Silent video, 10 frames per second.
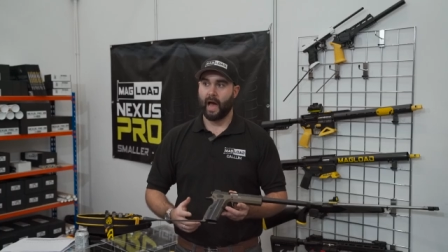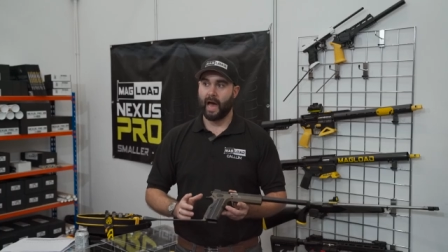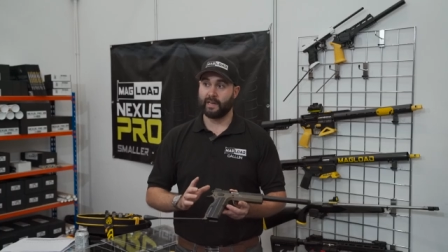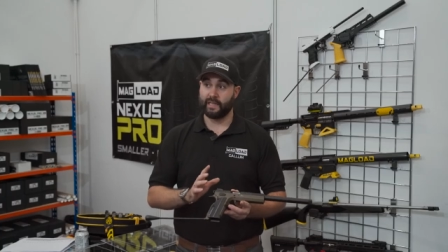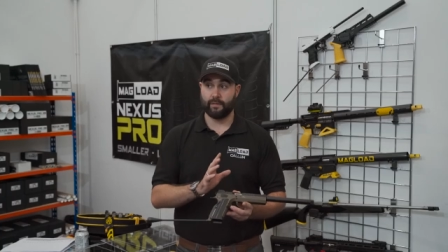
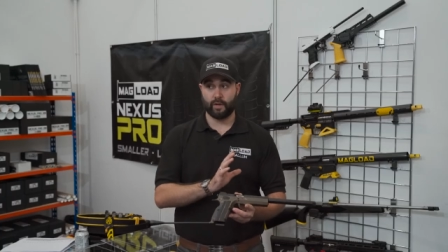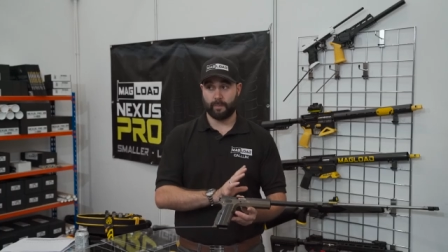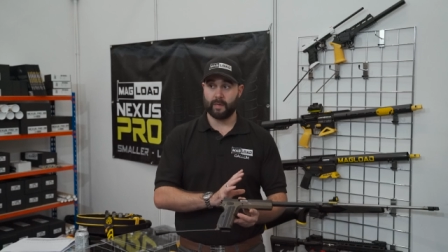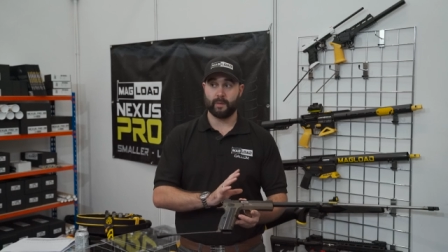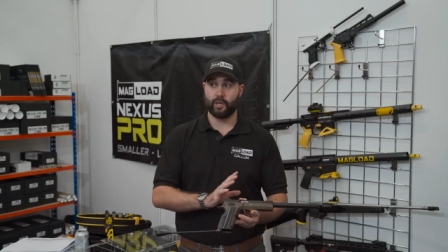and even a
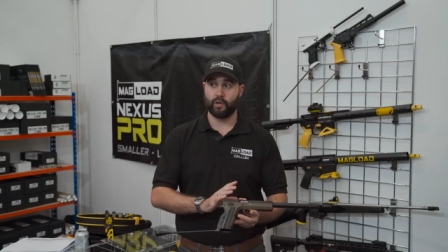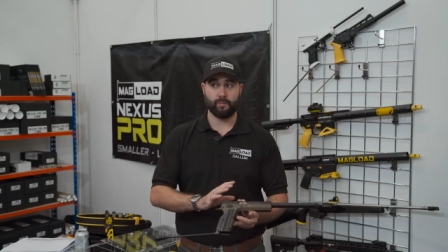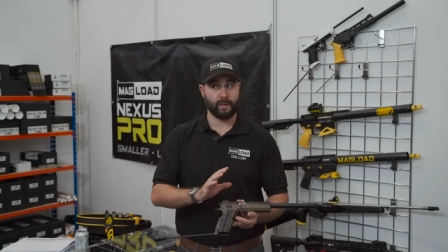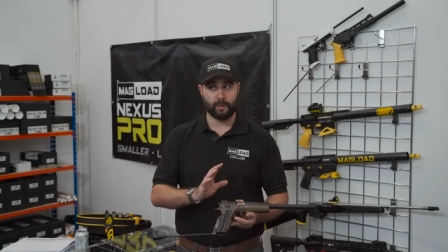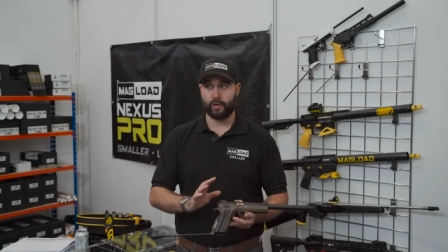P P Q.
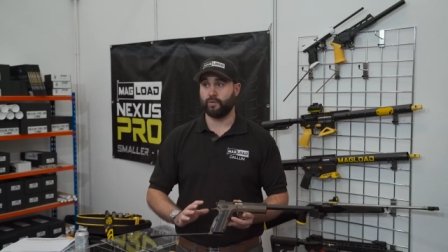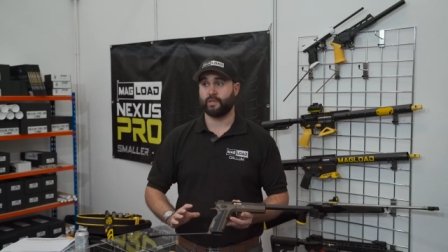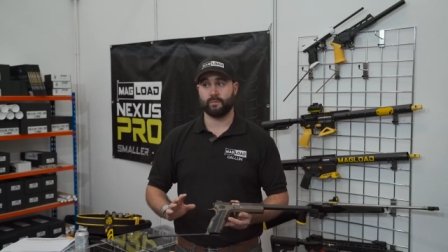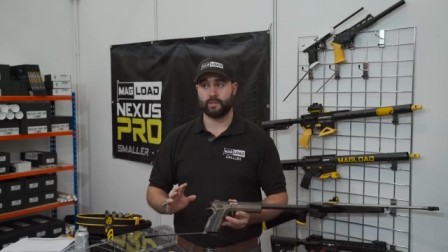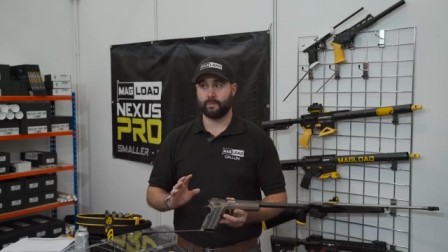P P Q
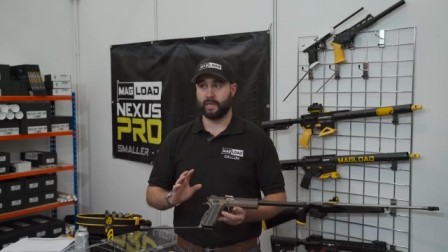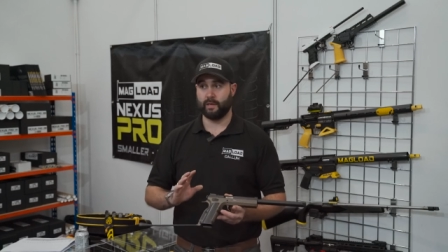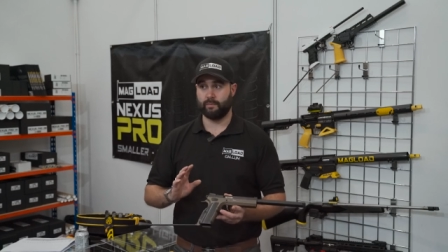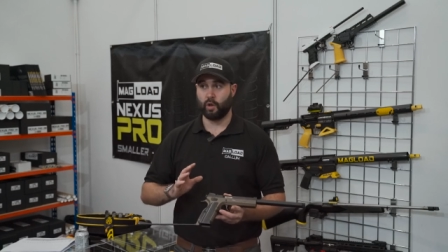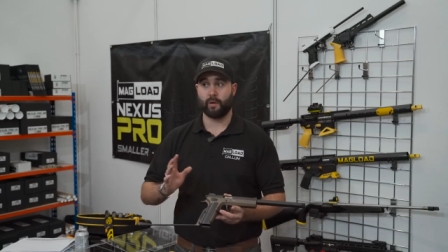seems to
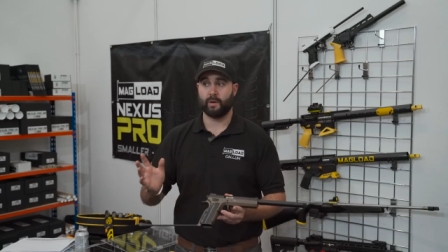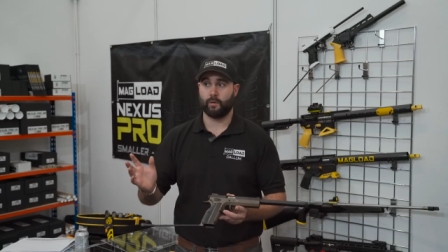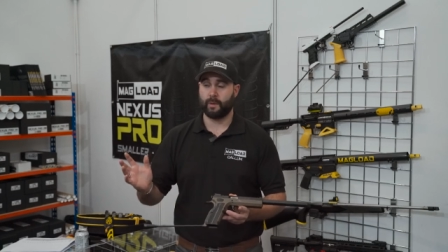be nine mil,